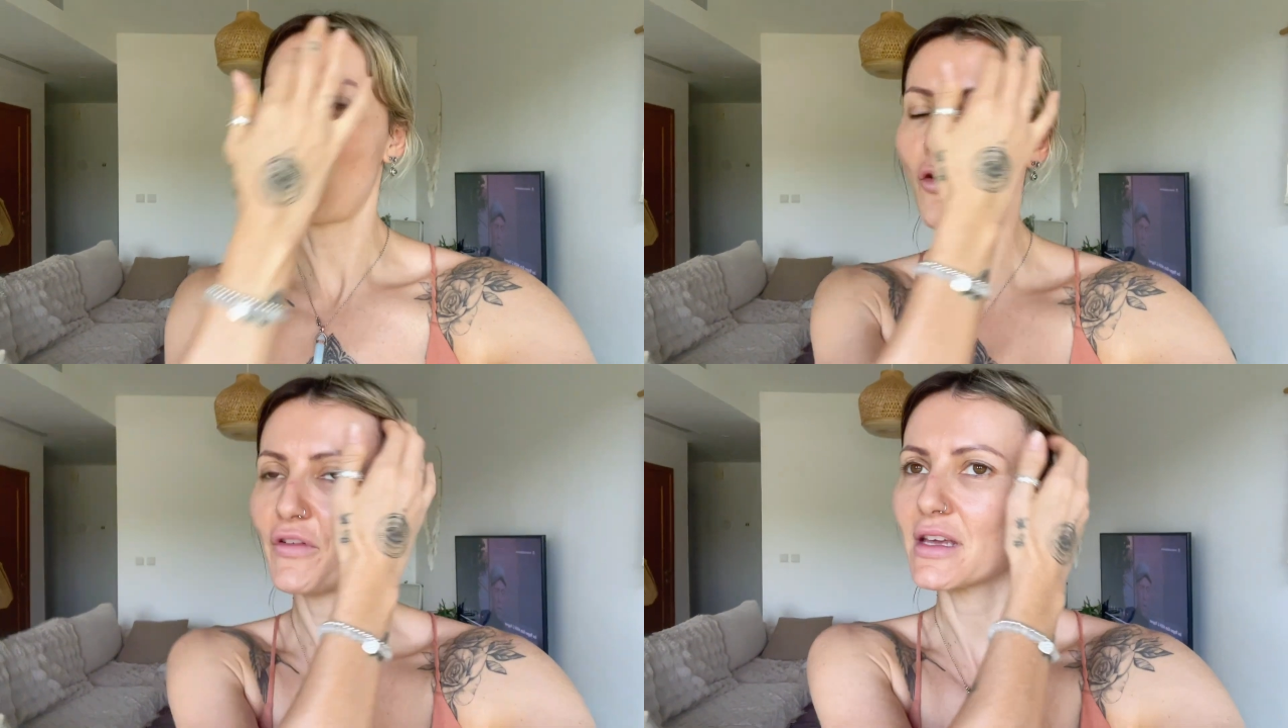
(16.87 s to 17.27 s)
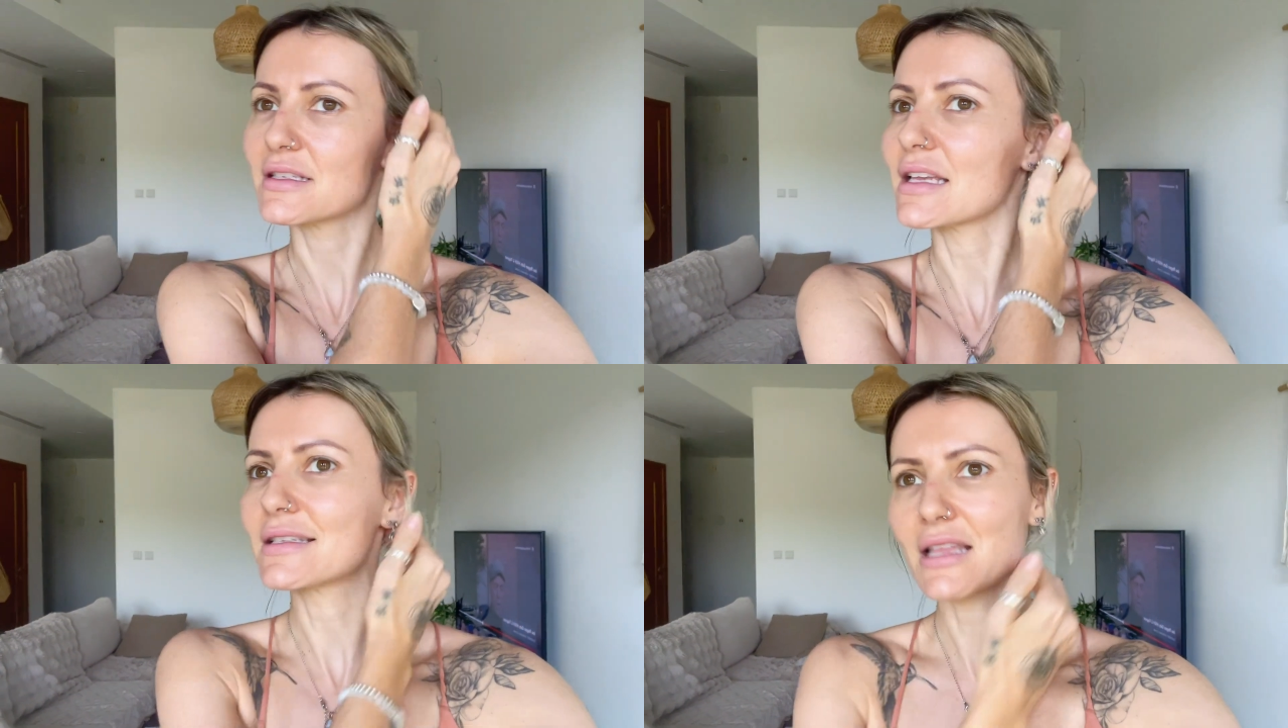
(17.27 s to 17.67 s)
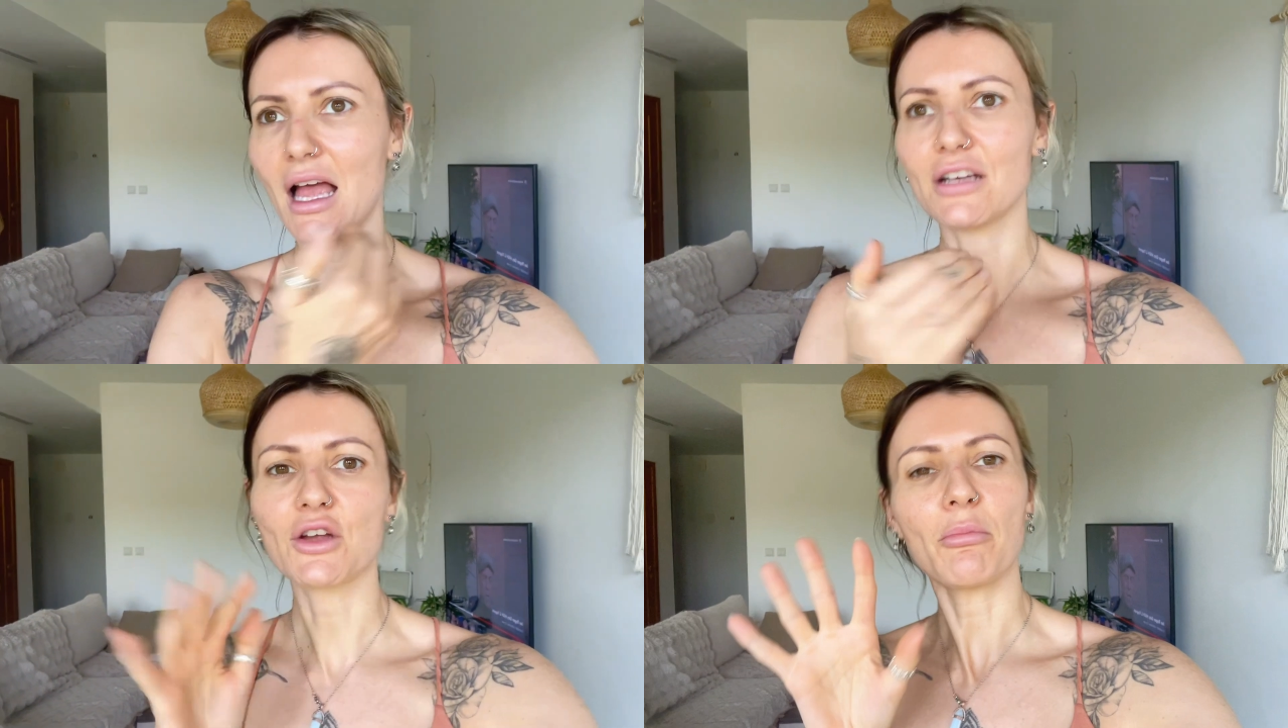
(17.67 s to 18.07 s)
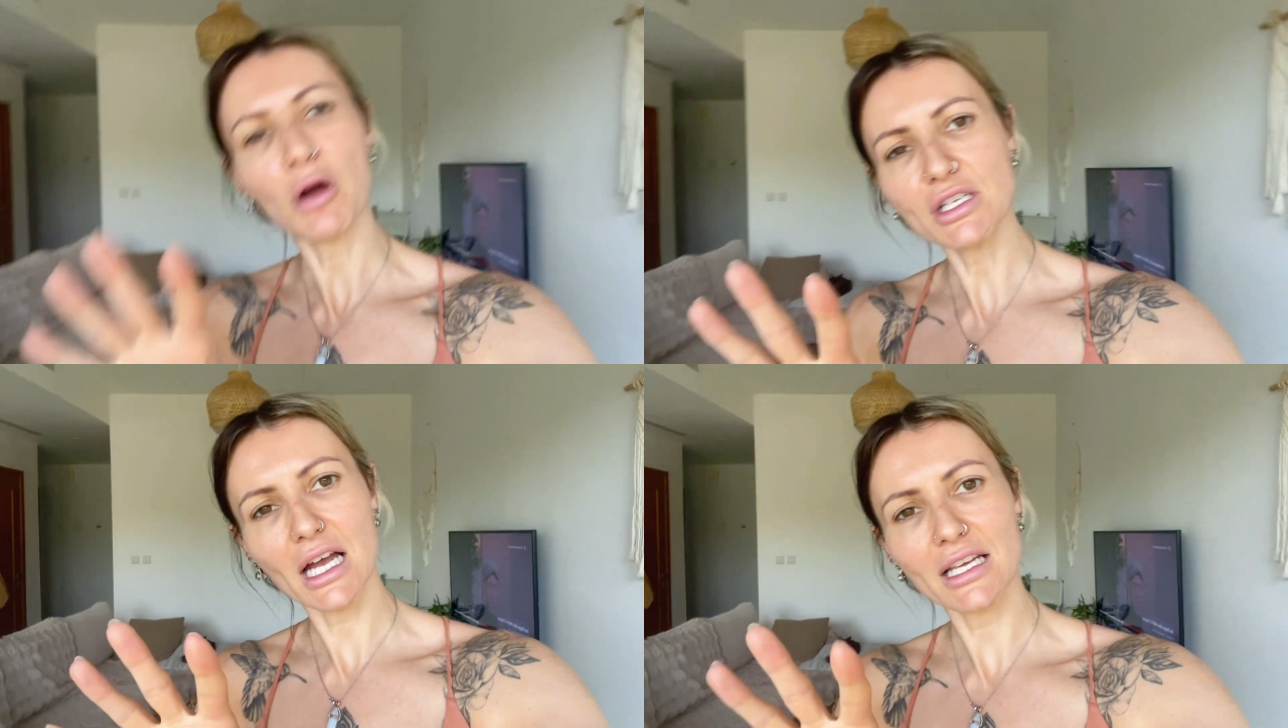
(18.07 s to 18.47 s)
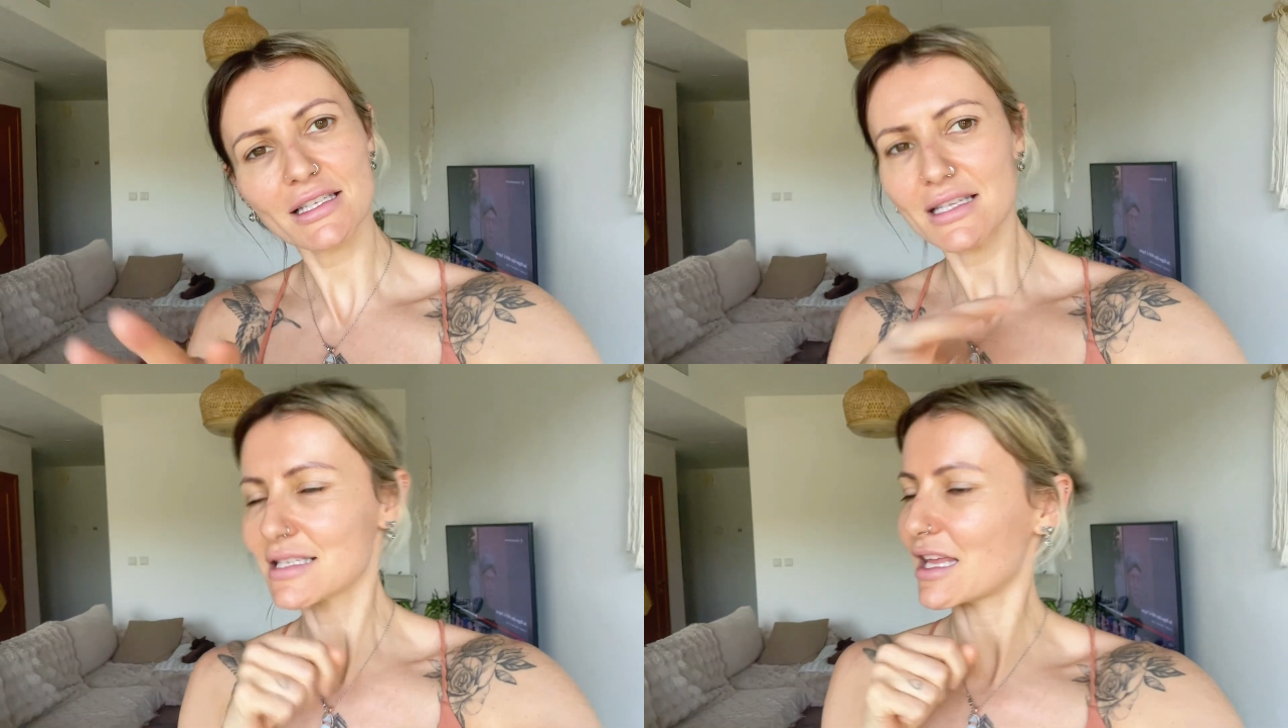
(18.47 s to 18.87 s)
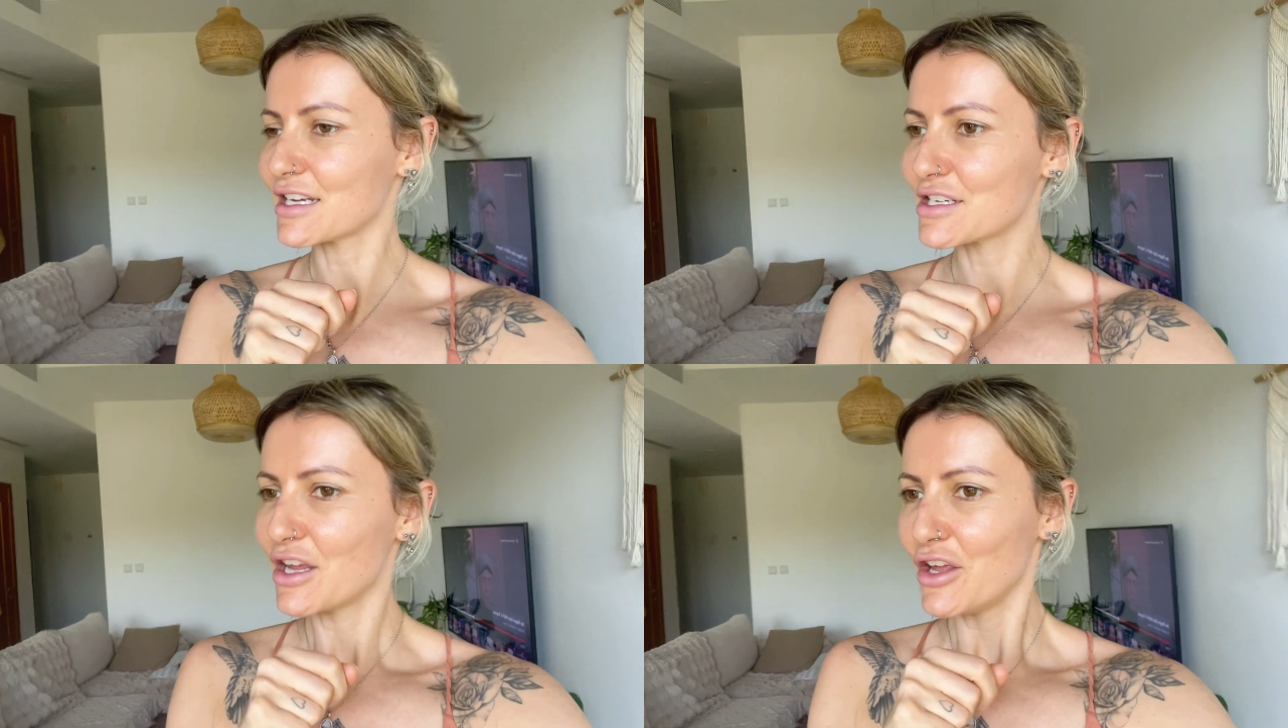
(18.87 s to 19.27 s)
office slash podcast slash